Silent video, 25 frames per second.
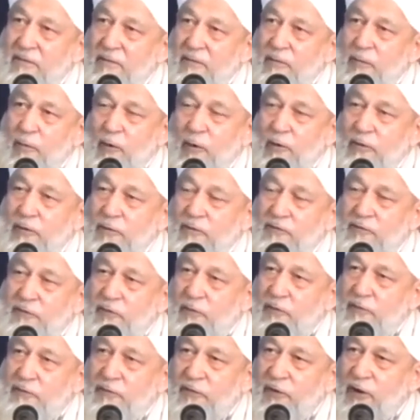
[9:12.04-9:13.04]
More,
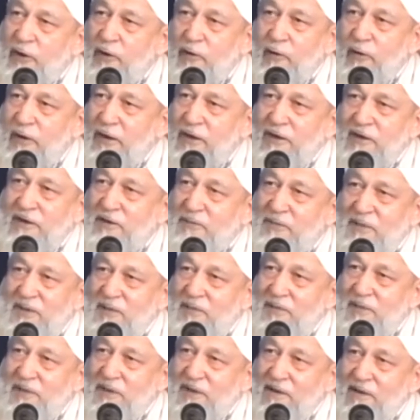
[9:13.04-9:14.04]
Pharaoh and his
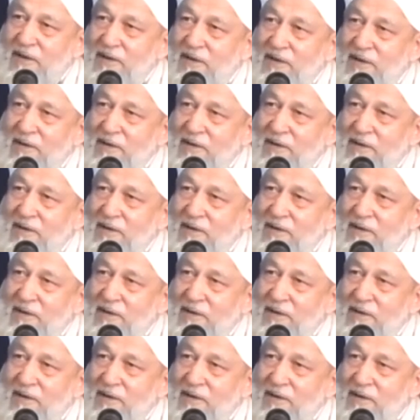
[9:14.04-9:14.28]
people,